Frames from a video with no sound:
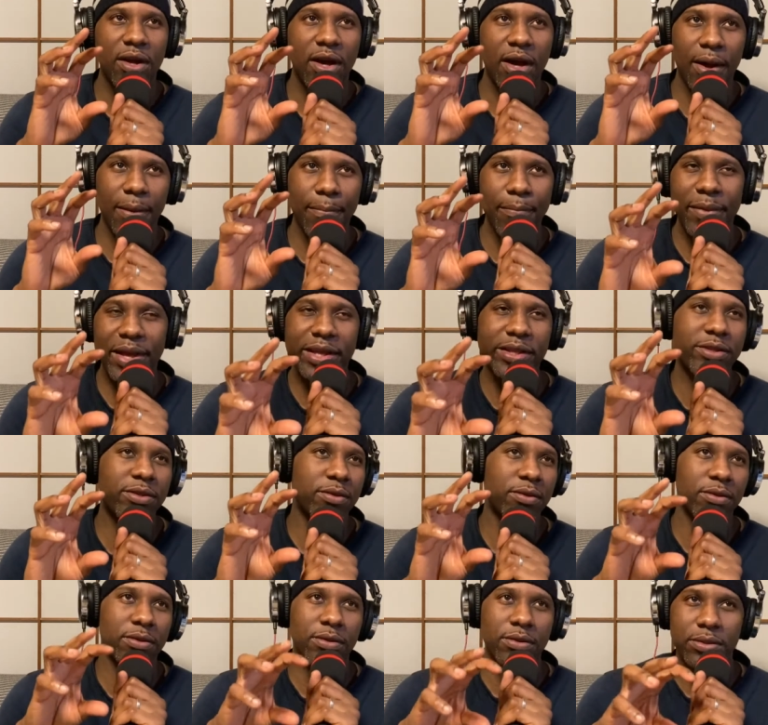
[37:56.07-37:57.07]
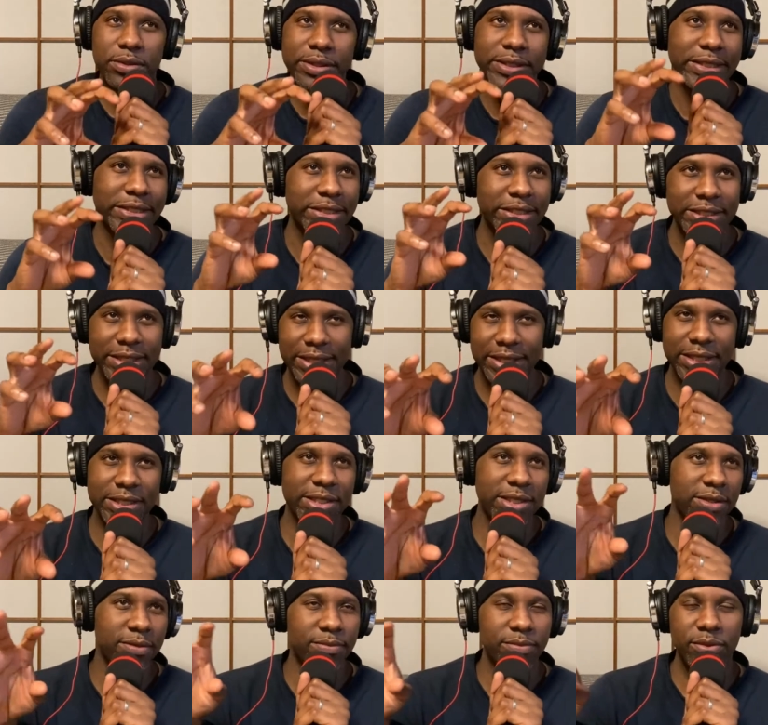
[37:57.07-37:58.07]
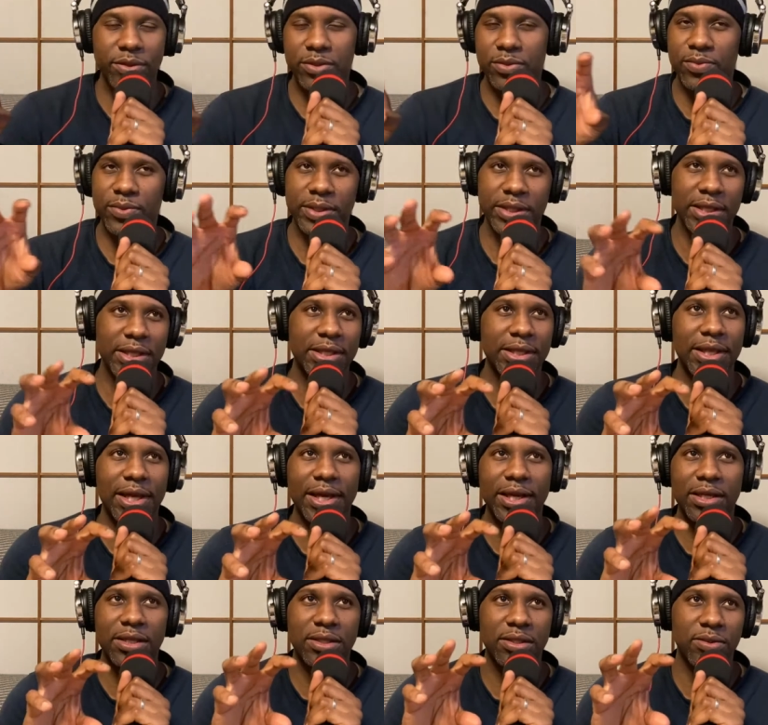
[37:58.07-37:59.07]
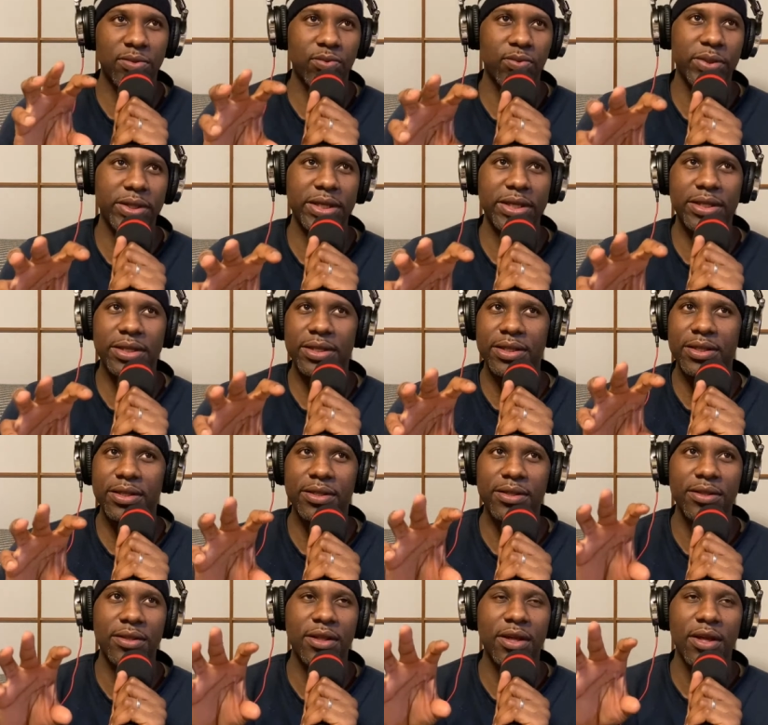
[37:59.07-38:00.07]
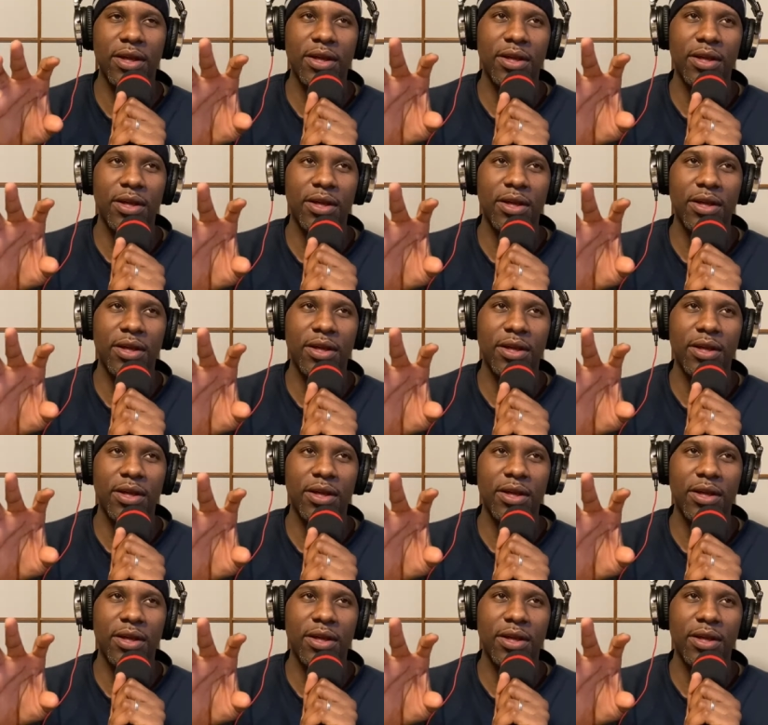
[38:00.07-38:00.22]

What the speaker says: a mental distinction between, like, Sweden,